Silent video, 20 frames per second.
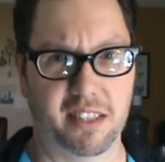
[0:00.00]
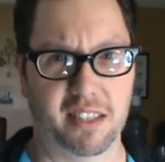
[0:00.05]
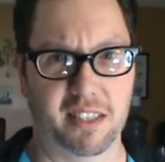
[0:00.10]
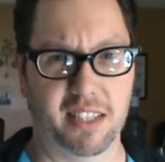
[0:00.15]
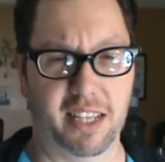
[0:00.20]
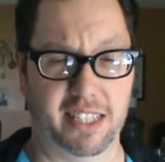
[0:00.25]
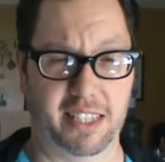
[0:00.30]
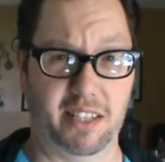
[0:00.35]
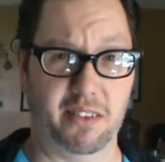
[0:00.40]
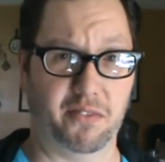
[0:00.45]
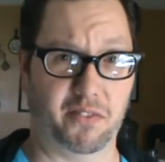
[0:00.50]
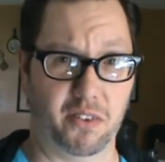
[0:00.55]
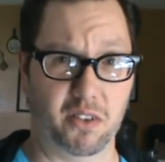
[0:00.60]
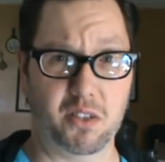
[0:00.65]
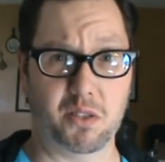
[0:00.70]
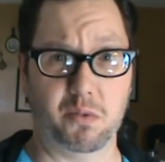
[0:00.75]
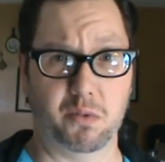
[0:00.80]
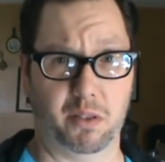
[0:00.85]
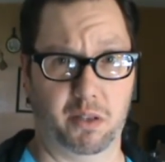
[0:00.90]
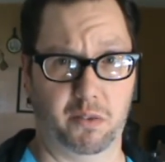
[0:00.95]
Like the
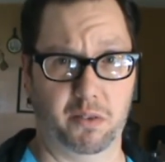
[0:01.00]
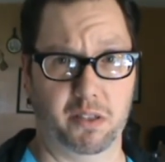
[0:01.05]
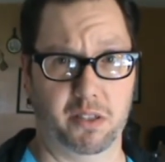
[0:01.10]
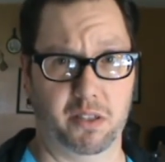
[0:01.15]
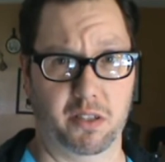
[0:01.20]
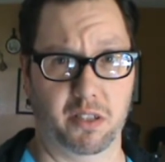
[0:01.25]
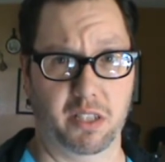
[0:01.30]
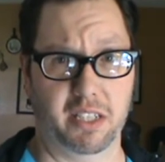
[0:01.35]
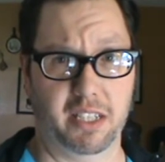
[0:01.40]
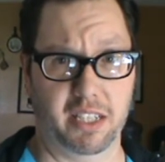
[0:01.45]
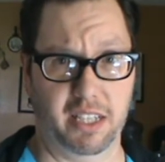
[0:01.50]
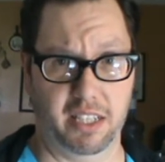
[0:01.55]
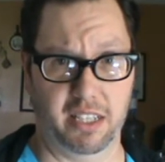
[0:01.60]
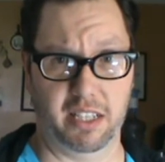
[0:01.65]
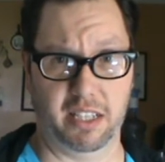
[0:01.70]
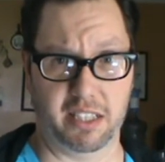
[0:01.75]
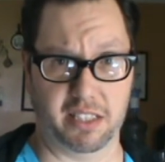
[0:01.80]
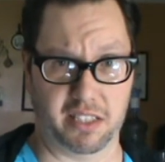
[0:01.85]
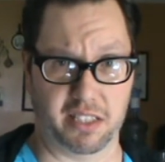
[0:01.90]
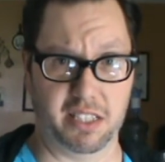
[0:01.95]
first one originally,
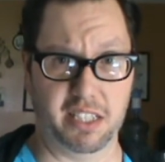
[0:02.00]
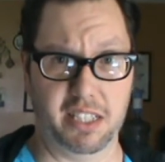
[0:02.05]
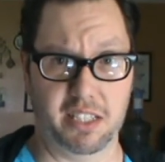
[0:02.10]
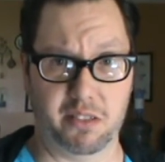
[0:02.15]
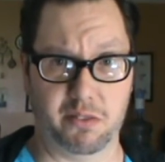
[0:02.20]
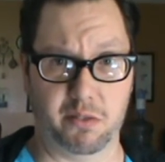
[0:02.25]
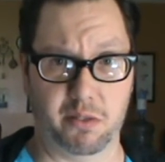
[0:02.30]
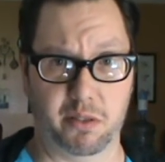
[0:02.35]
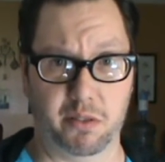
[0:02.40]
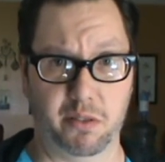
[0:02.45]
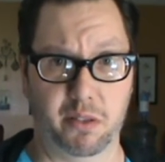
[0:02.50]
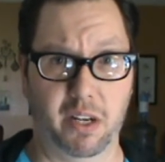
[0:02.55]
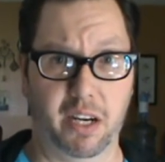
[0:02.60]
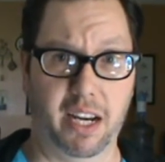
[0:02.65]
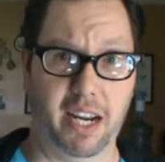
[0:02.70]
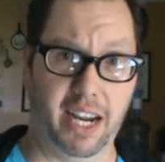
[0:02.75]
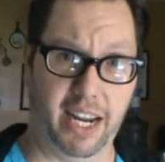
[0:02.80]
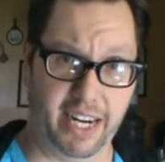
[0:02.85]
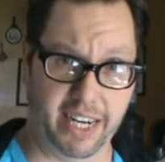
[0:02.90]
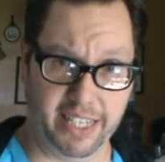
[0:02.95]
it's see-through,
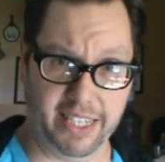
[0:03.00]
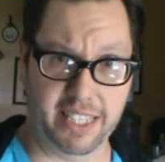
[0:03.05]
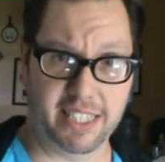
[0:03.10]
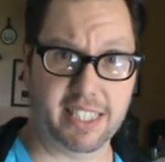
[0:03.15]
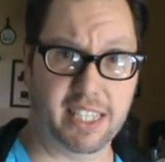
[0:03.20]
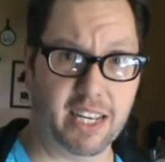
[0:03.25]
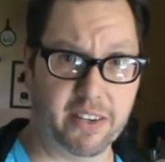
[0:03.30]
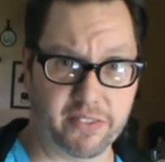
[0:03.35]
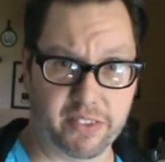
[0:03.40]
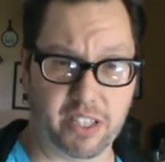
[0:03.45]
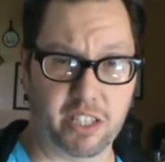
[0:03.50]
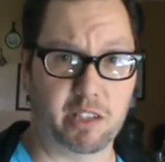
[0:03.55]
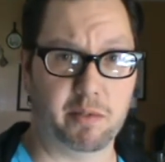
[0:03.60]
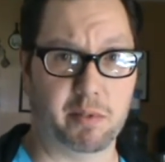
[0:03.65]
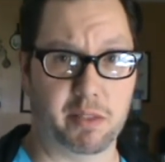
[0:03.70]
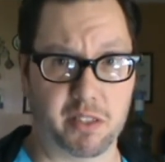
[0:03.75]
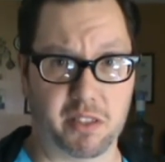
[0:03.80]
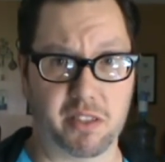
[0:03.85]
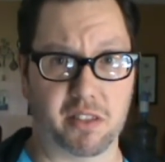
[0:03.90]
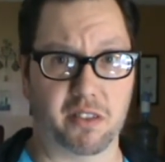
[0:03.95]
and it does have a
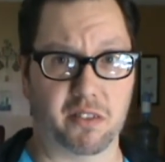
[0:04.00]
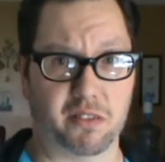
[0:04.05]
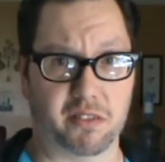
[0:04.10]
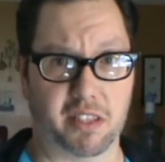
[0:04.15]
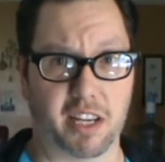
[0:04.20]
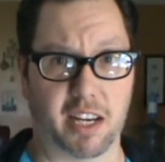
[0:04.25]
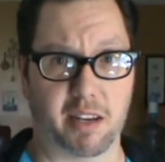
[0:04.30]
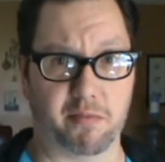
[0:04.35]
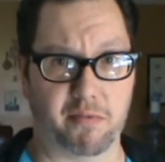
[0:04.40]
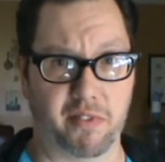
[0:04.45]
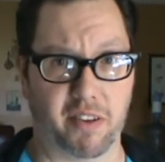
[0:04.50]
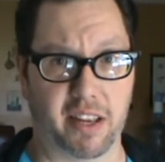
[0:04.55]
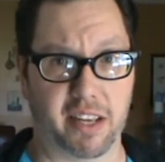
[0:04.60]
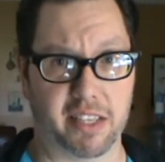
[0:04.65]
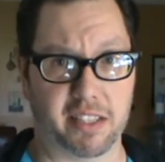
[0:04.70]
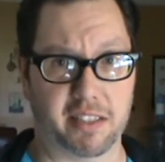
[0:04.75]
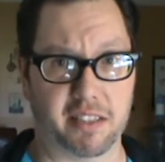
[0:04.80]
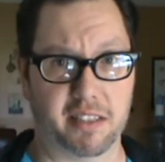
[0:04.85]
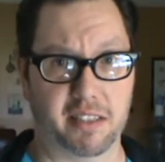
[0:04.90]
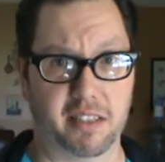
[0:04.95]
human skull type
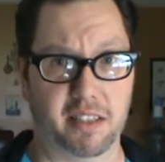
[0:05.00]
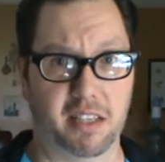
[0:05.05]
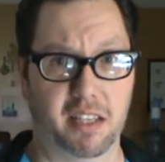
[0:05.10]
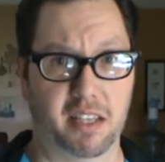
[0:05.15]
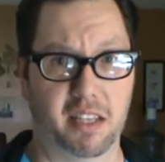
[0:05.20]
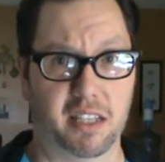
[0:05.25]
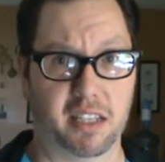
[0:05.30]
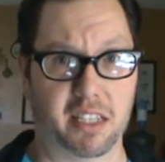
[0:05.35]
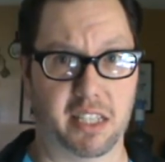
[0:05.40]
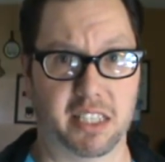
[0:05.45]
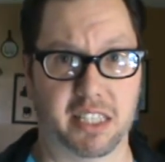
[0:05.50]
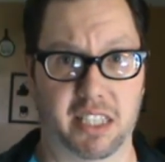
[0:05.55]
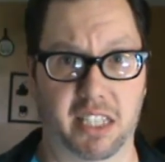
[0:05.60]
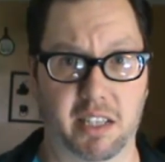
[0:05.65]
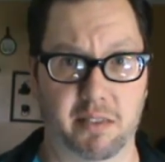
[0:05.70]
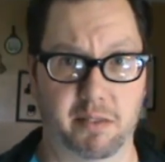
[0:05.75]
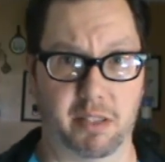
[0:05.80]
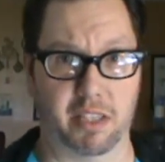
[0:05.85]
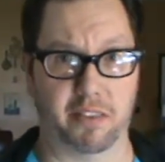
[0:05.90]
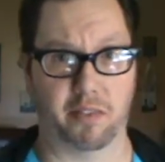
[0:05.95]
face because it
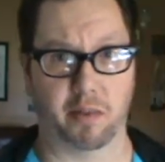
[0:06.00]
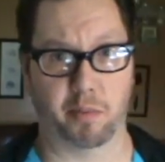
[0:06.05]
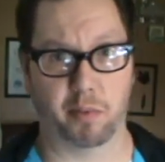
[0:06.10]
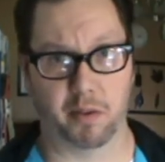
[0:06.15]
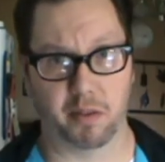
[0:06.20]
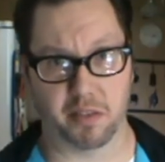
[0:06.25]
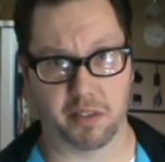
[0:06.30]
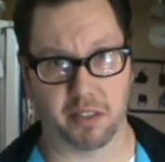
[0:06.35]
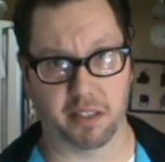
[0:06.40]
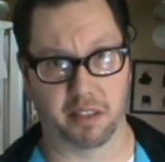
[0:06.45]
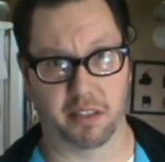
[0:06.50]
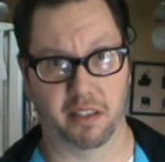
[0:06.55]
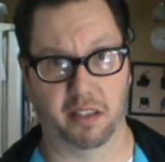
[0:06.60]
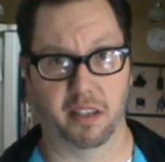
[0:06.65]
comes out of a person.